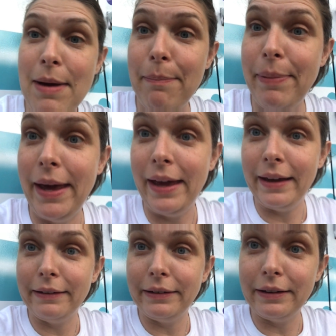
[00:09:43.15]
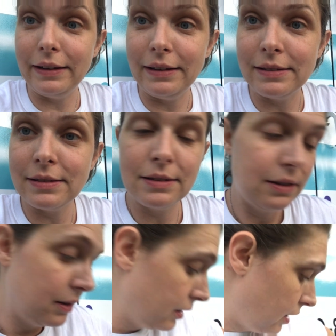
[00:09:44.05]
my bag of goodies.
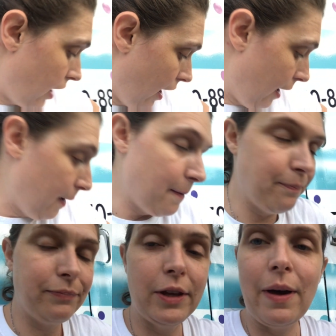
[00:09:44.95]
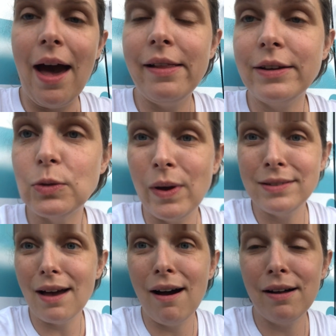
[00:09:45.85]
Alex
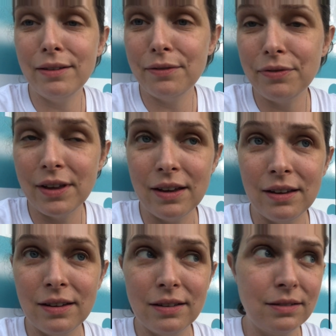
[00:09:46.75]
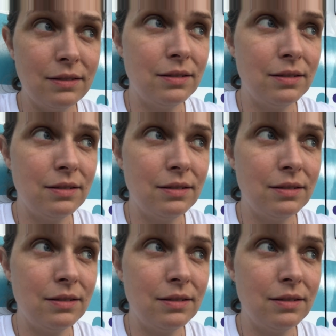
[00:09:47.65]
went to all of the